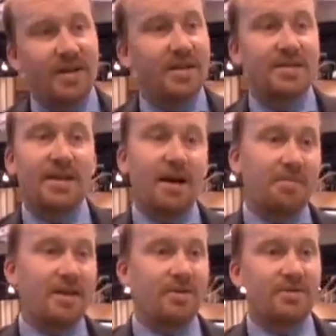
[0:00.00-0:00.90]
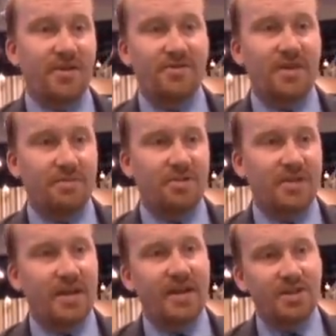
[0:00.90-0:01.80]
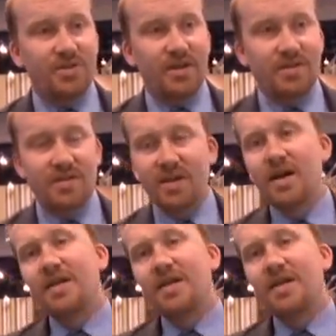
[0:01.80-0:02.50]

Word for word: he didn't tell me it was 15% interest,